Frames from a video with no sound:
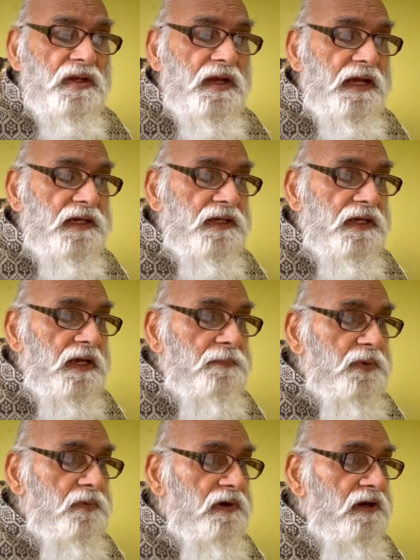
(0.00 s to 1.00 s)
and
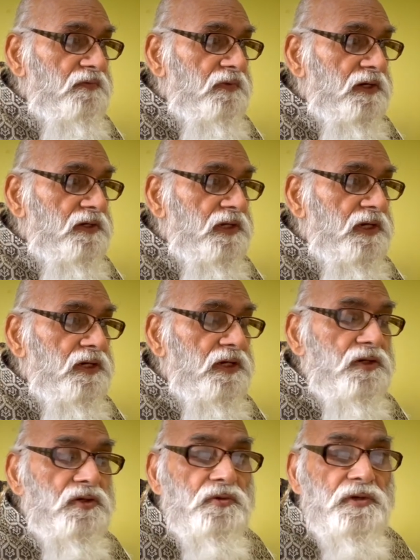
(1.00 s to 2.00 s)
capable of
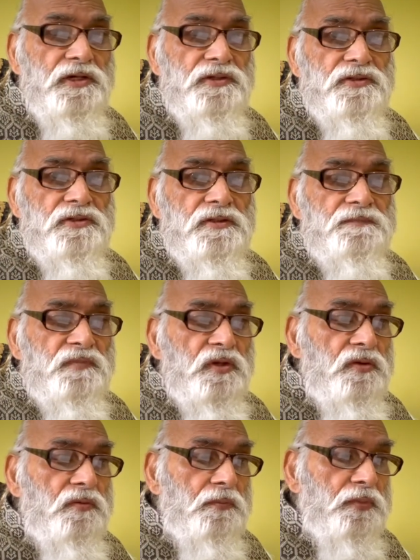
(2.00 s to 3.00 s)
attaining to his
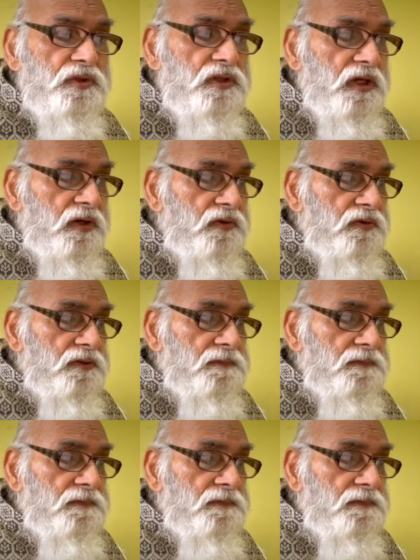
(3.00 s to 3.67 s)
Buddhahood.